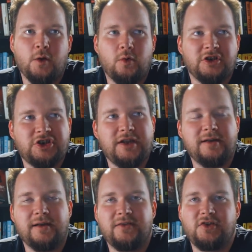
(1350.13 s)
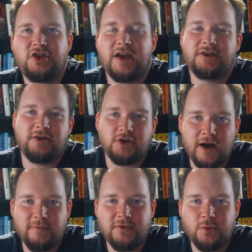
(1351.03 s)
what she does is she actually
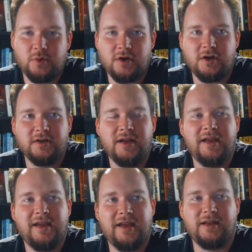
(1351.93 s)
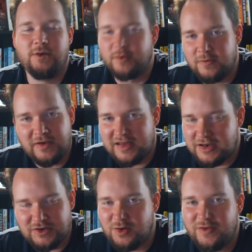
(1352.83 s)
travels the world and goes on
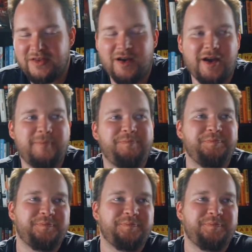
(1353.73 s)
vacation all the time,